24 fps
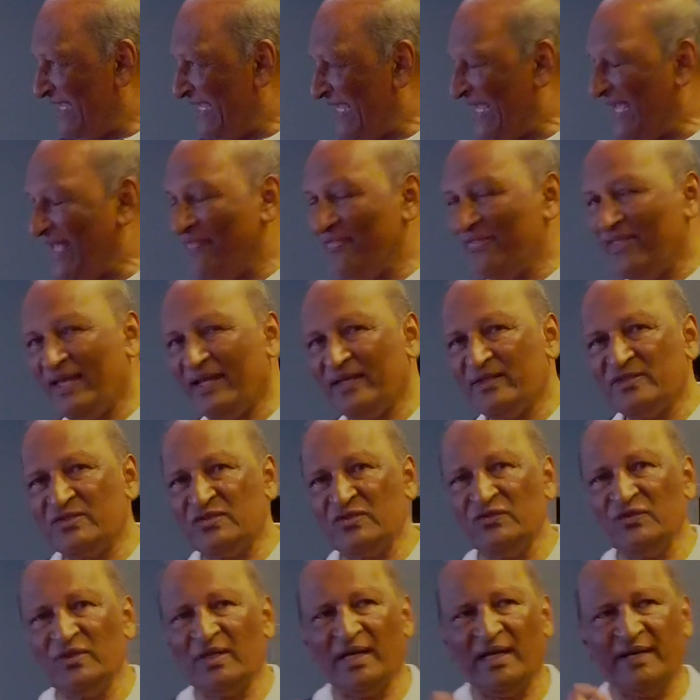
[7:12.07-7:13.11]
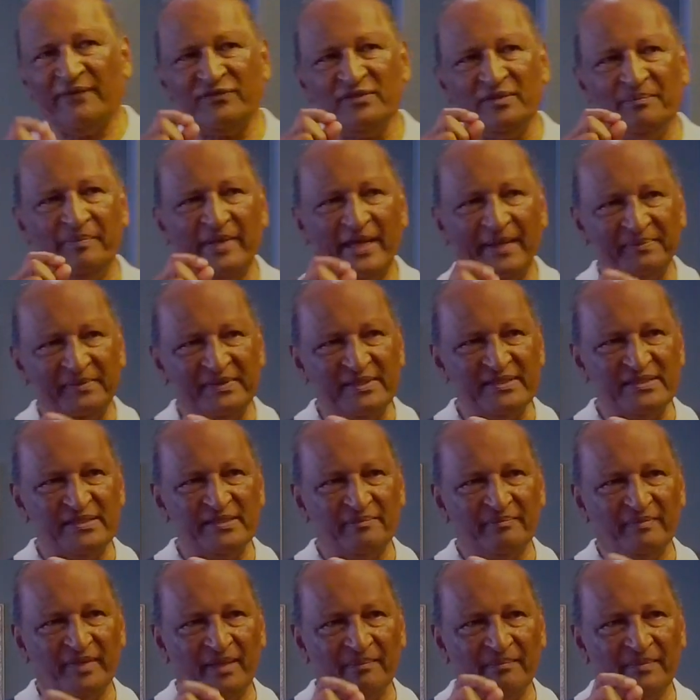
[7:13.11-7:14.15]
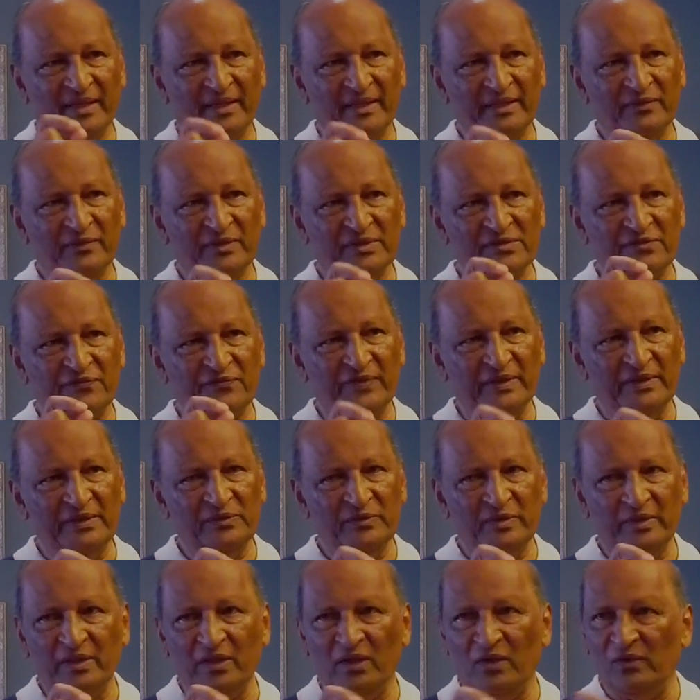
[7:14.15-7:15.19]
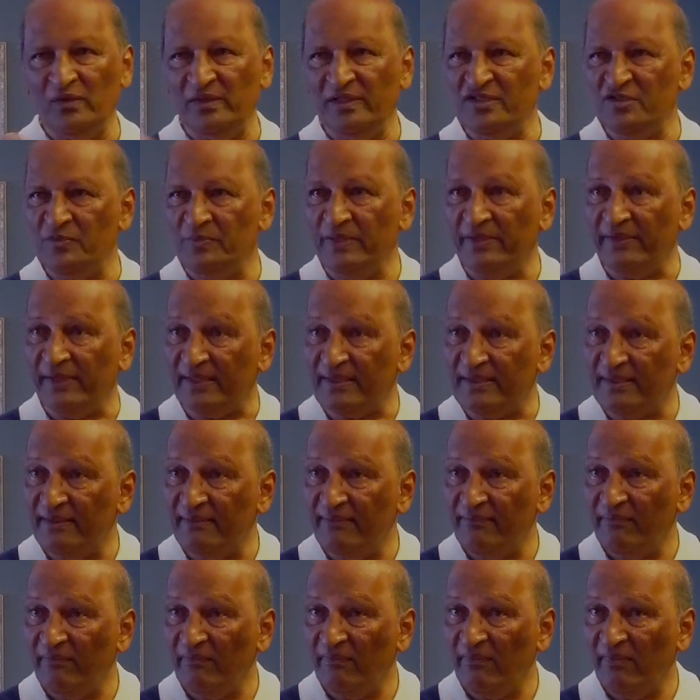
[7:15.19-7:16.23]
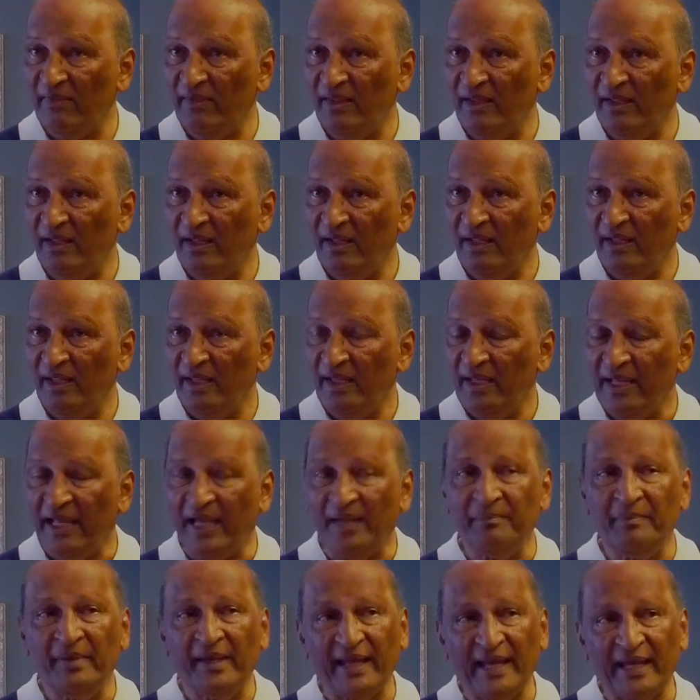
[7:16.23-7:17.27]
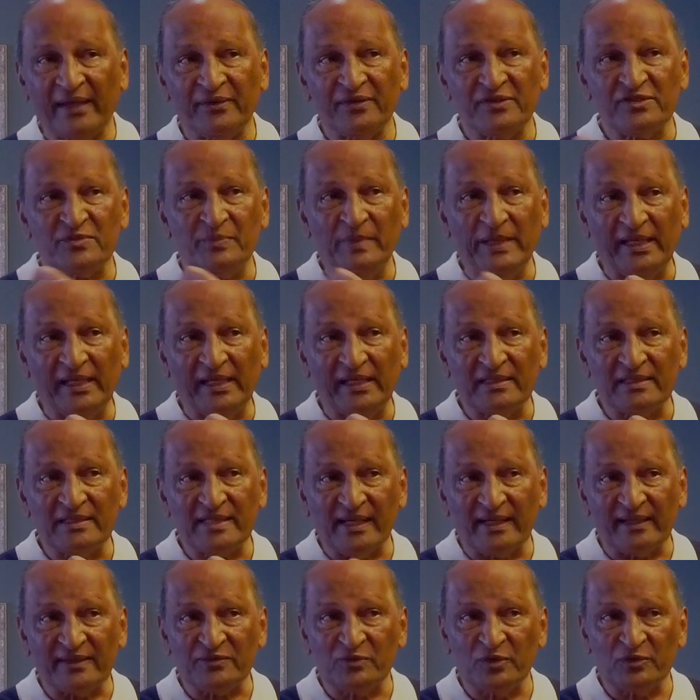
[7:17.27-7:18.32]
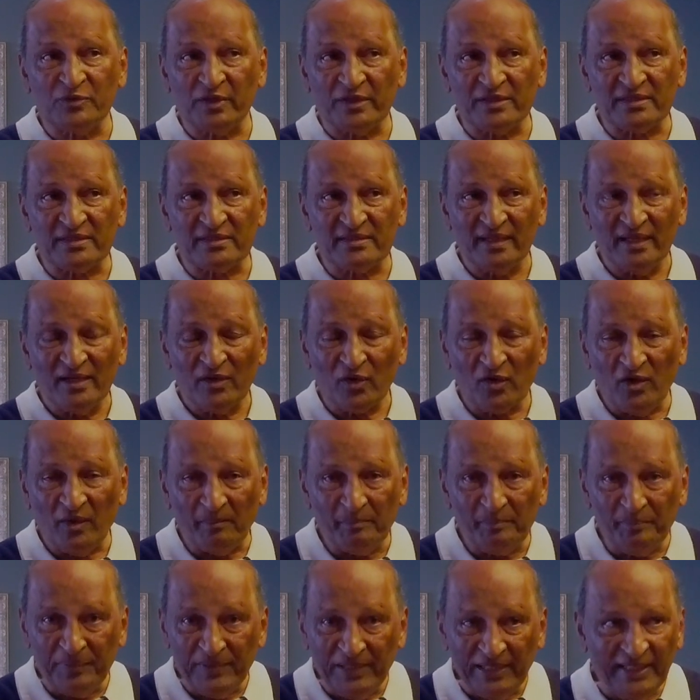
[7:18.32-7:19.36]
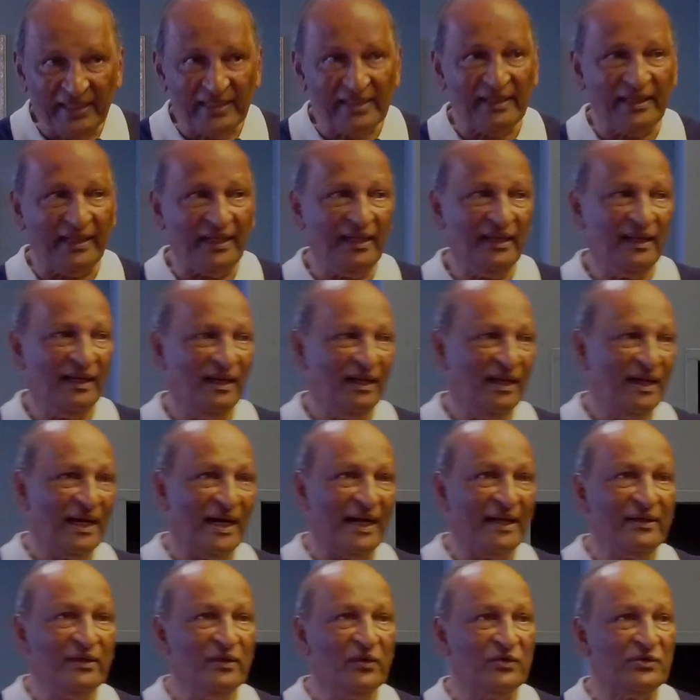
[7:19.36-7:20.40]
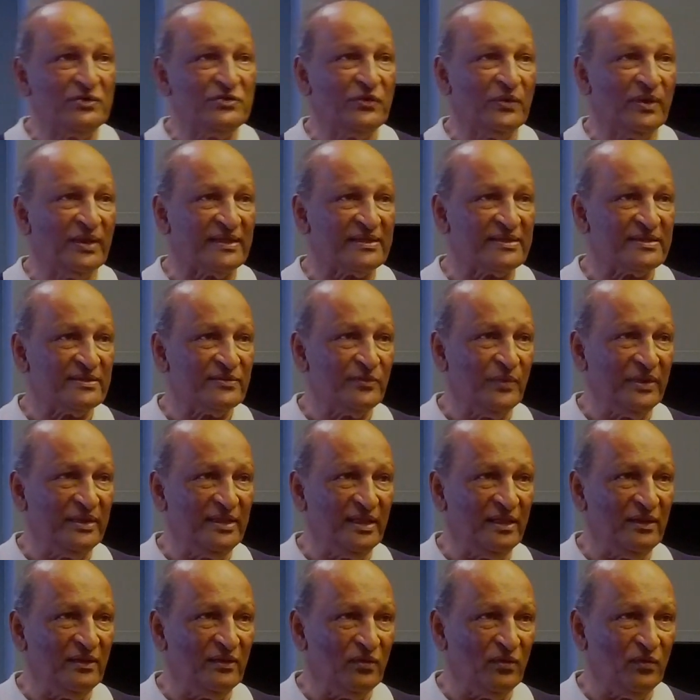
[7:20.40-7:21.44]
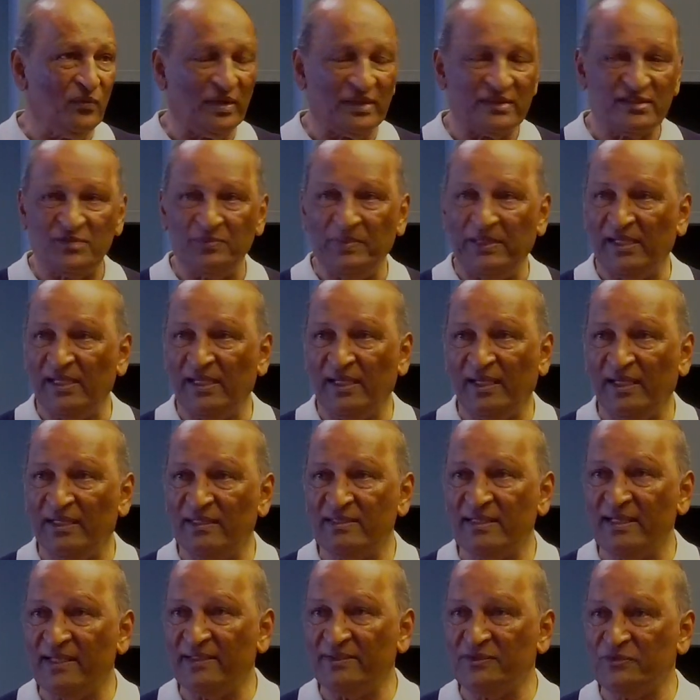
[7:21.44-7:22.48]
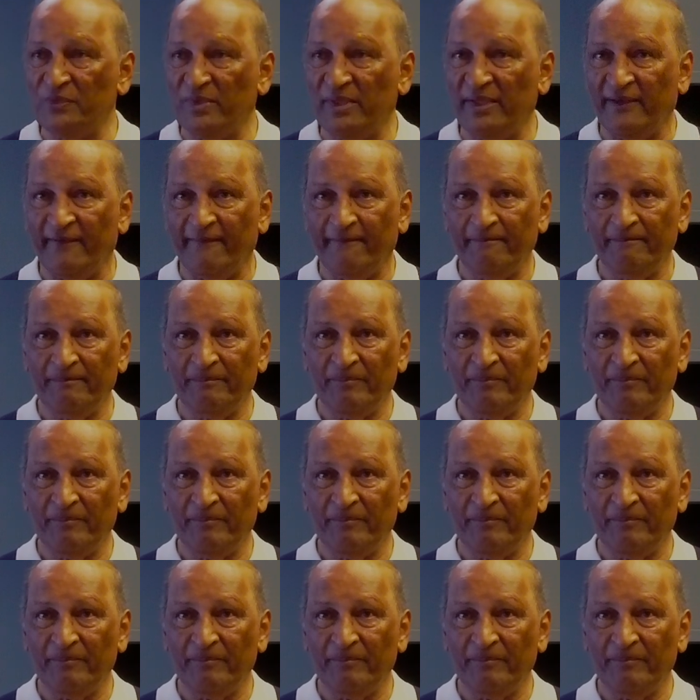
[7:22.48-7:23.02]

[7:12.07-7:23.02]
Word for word: And then soon after baptism, my mother was filled with the Holy Spirit and began to speak in tongues, which was completely unknown to us. We didn't know what speaking in tongues were.